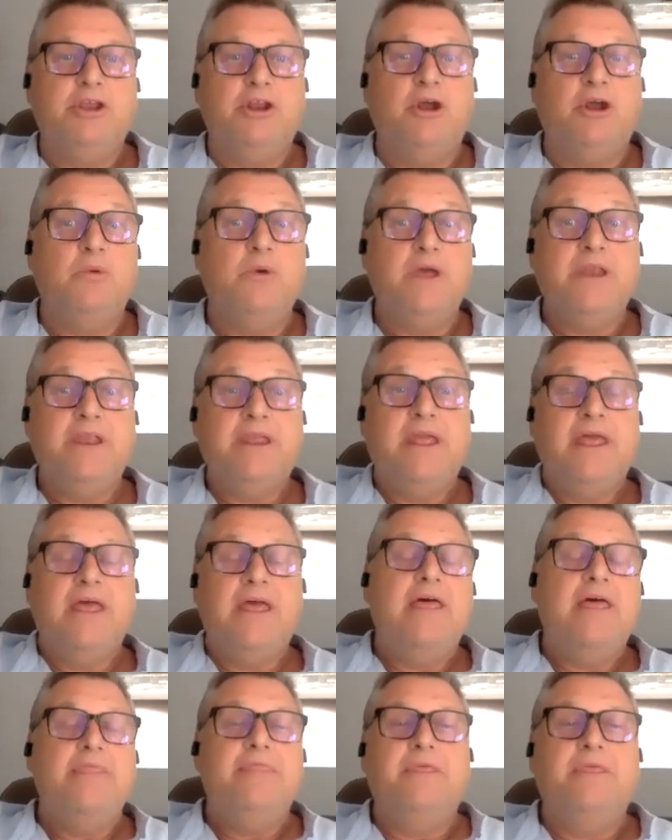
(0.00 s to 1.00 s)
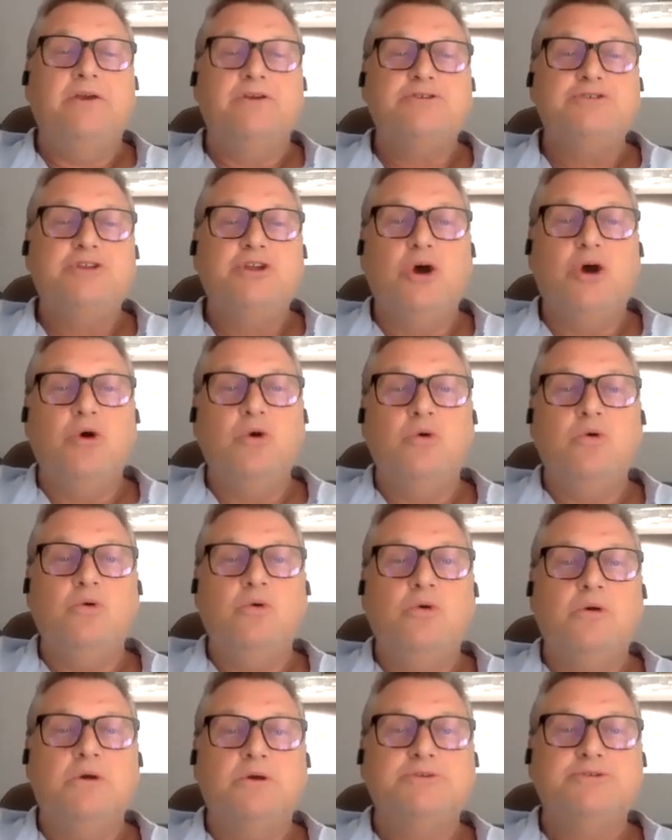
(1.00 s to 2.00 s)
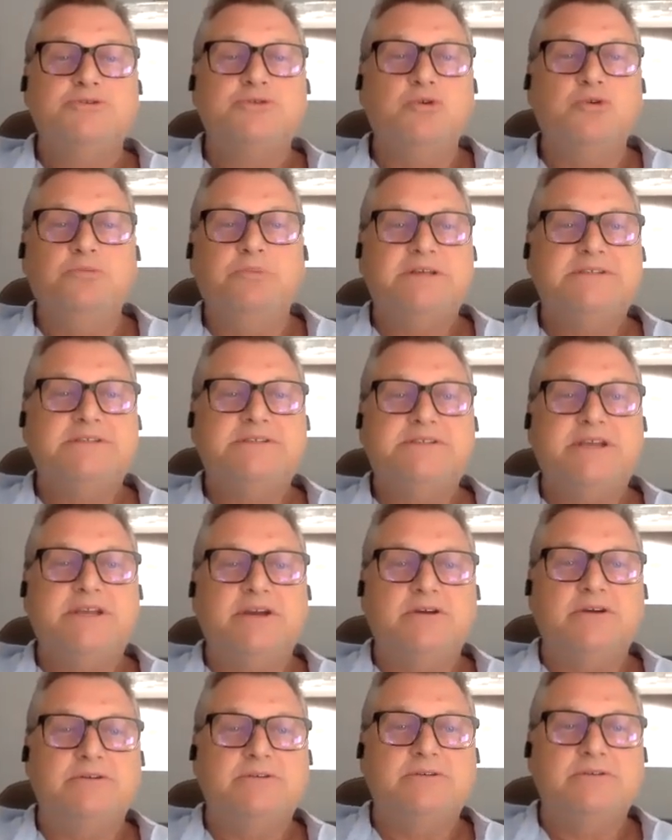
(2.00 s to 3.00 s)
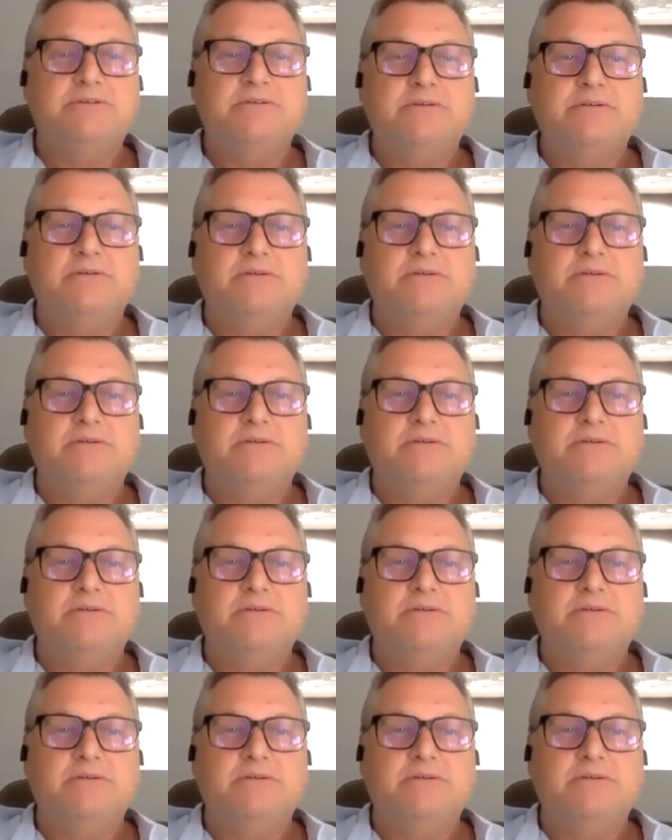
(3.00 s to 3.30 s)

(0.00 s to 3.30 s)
But you know what? There's no school buses here.